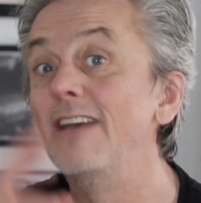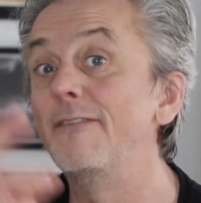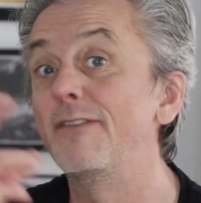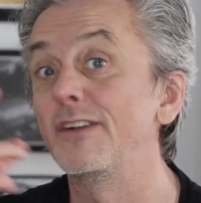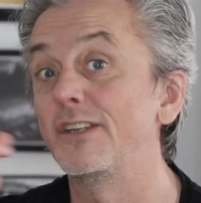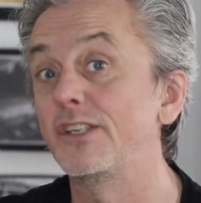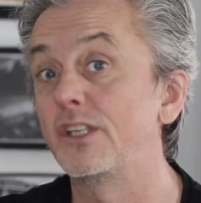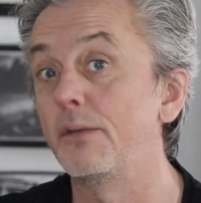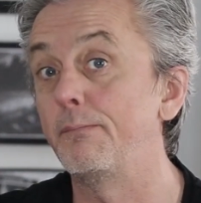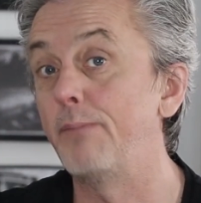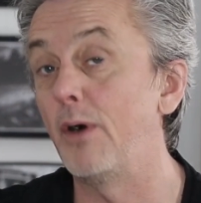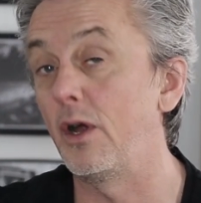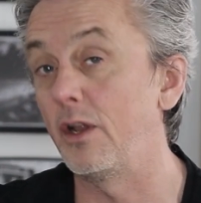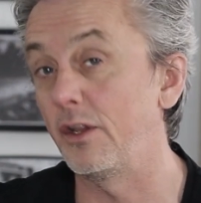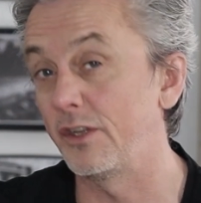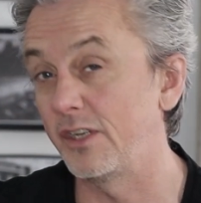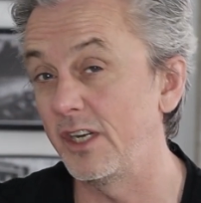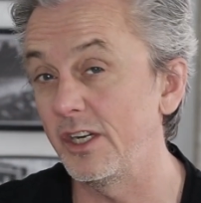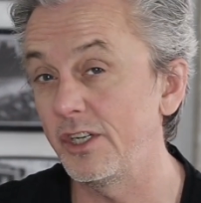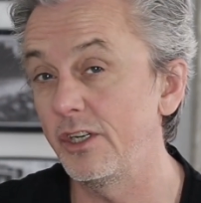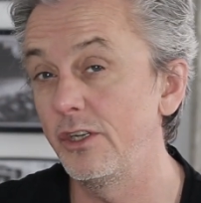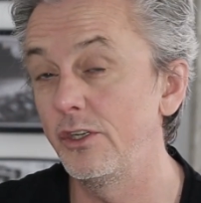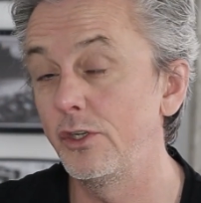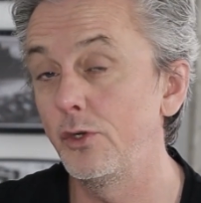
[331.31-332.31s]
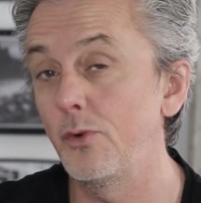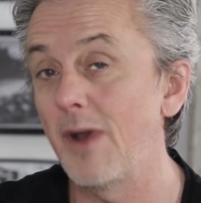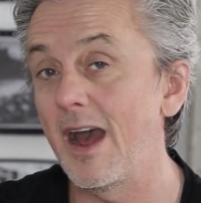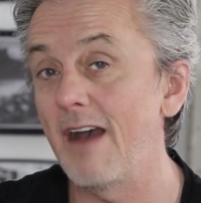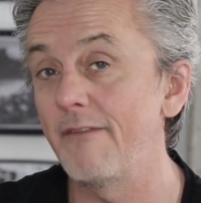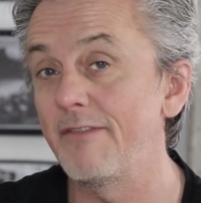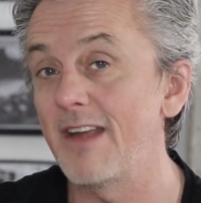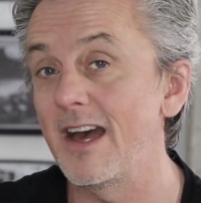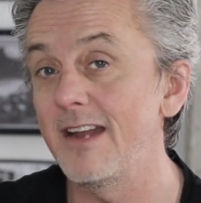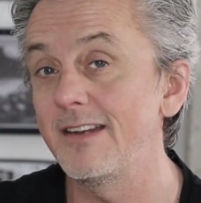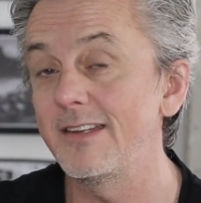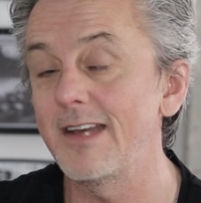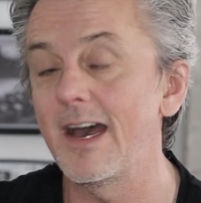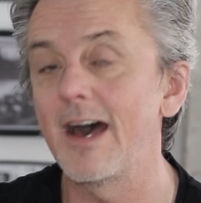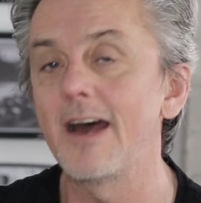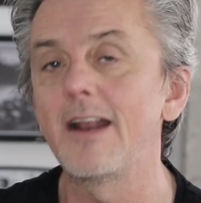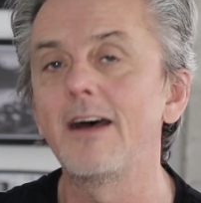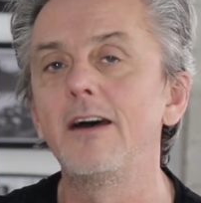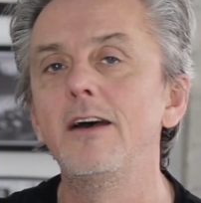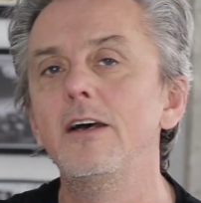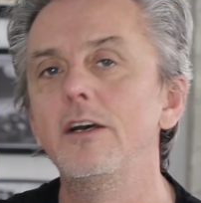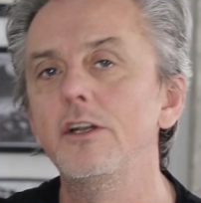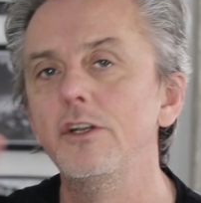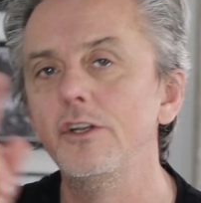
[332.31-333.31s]
If it's the politicians who have that
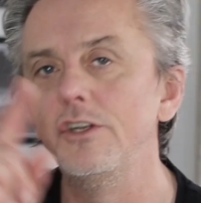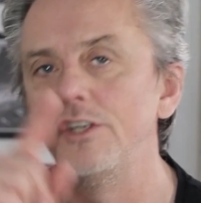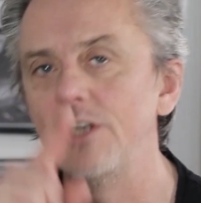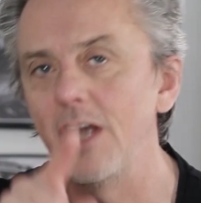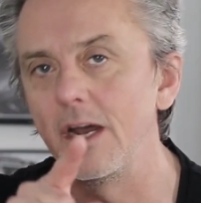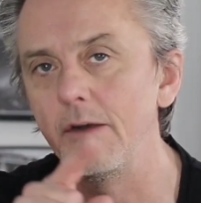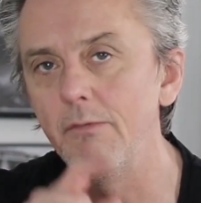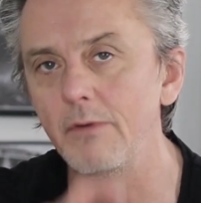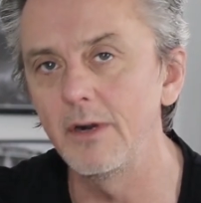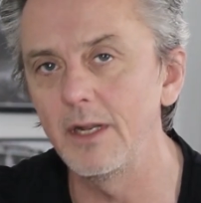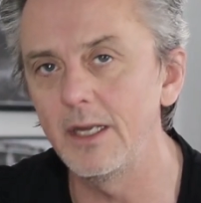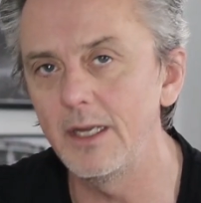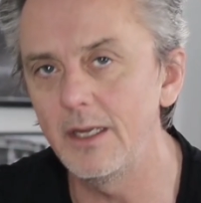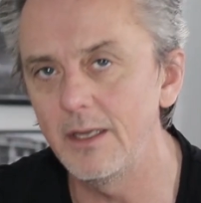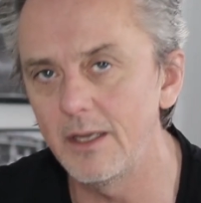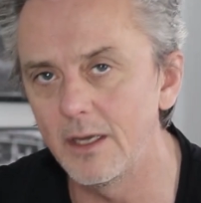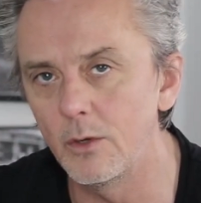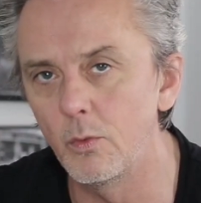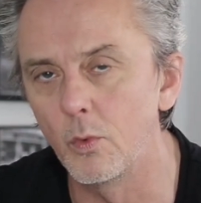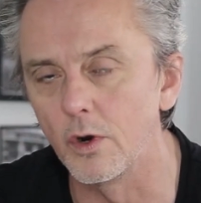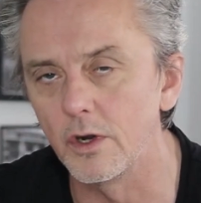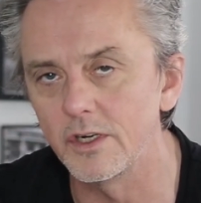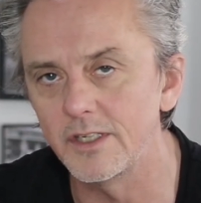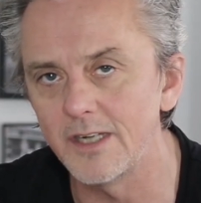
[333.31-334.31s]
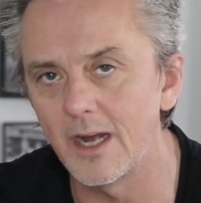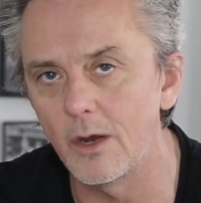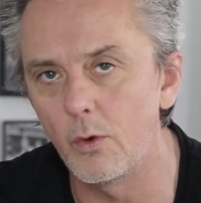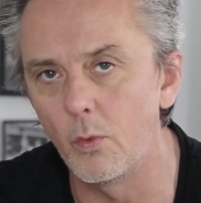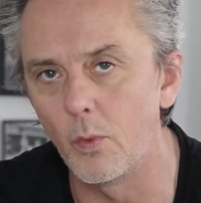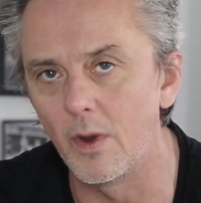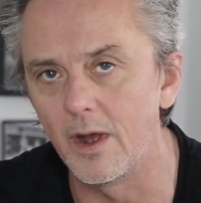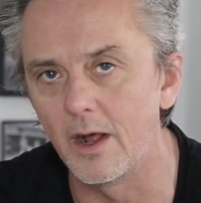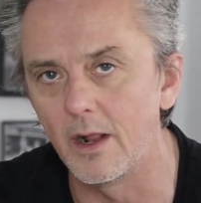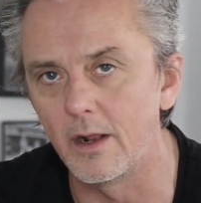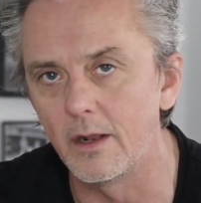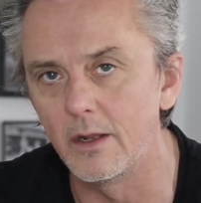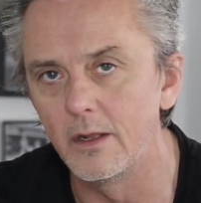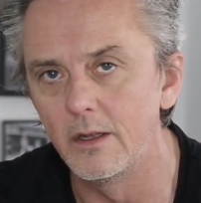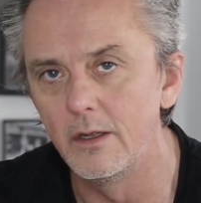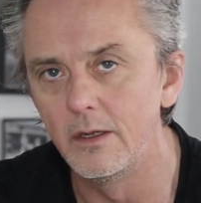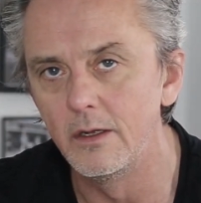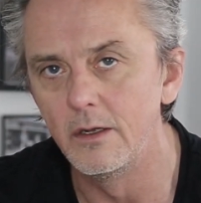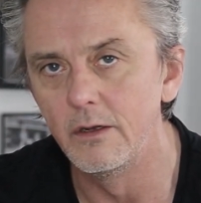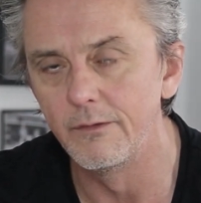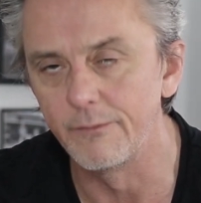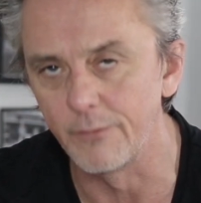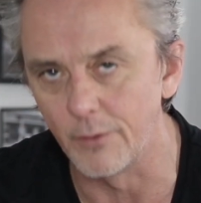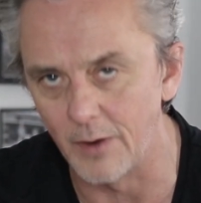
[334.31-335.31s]
data, generally it works out well
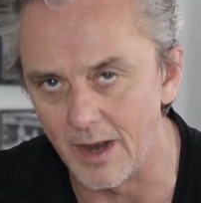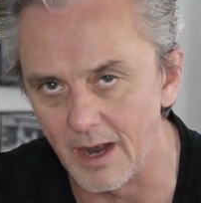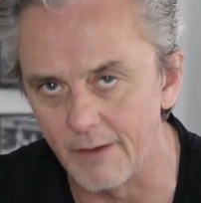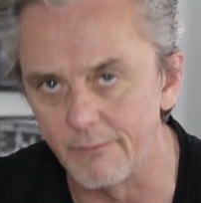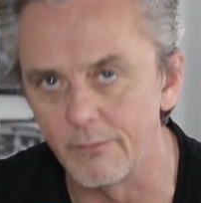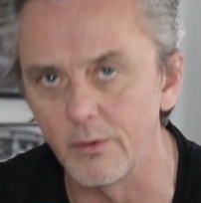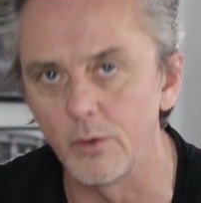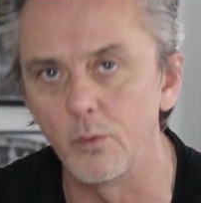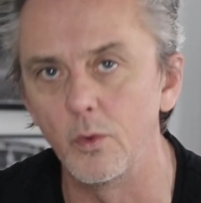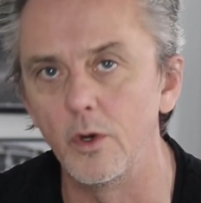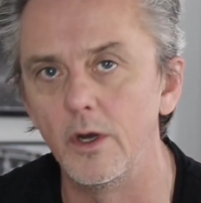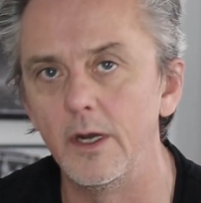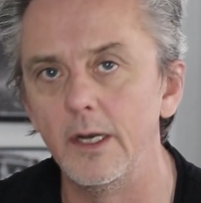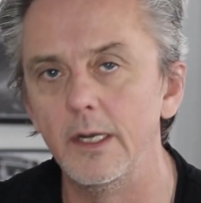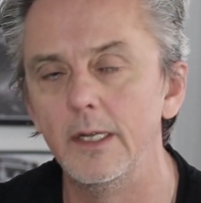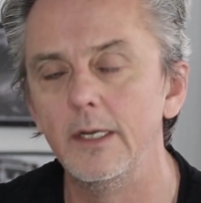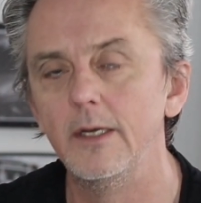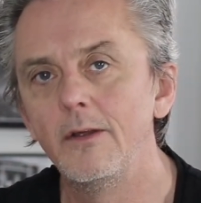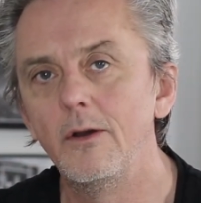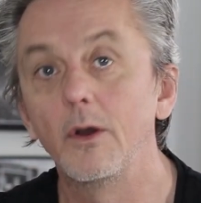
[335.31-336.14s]
for everyone.